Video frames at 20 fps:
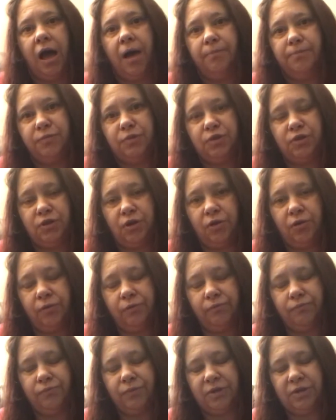so
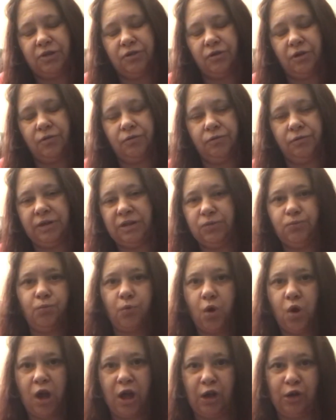that's another reason
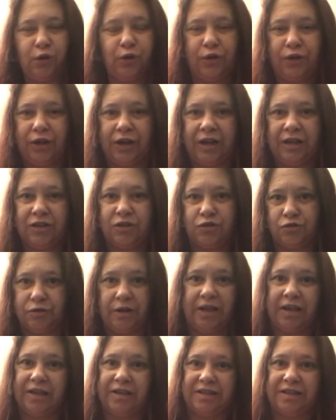why I look at
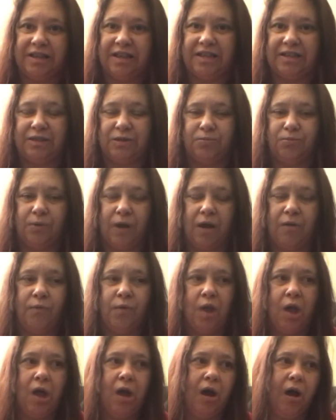triggers as well.
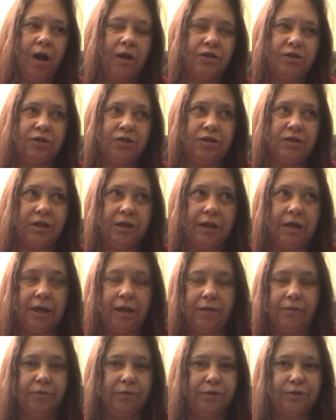I just think it
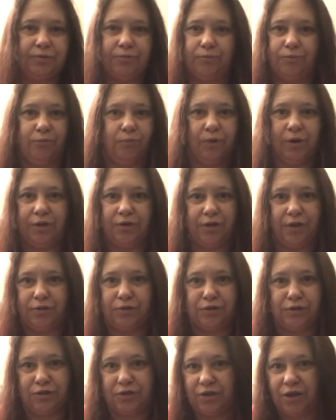was one of
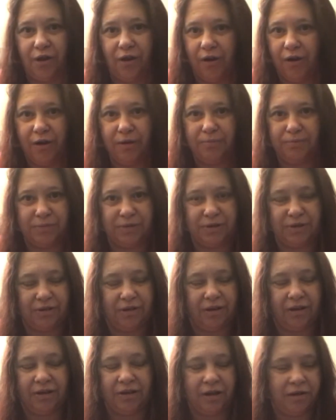those times,
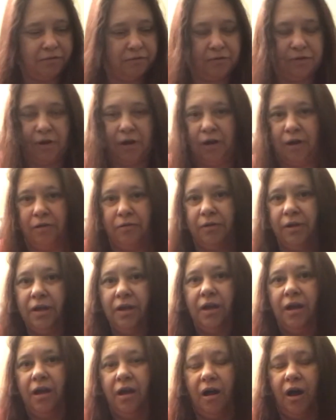I don't know,
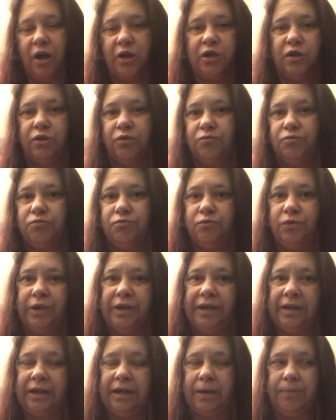I couldn't
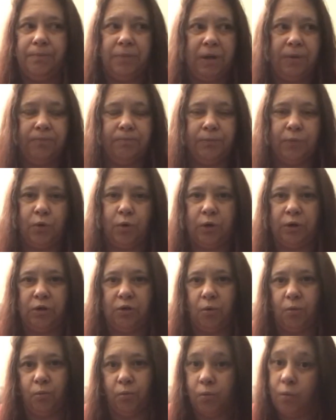really pinpoint
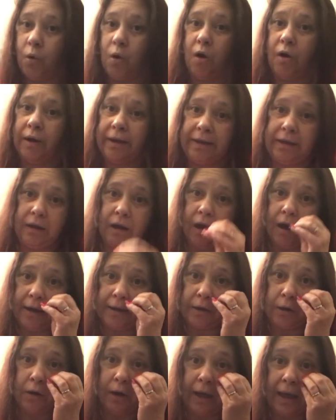why I
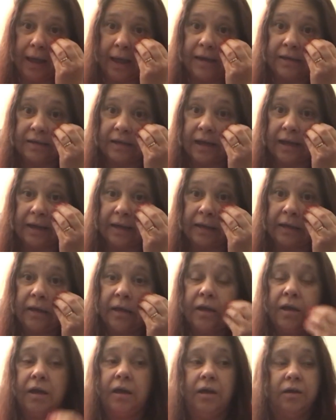got a headache.
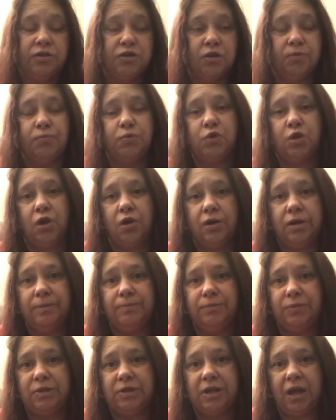
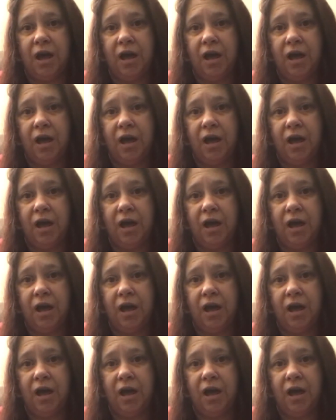Sometimes,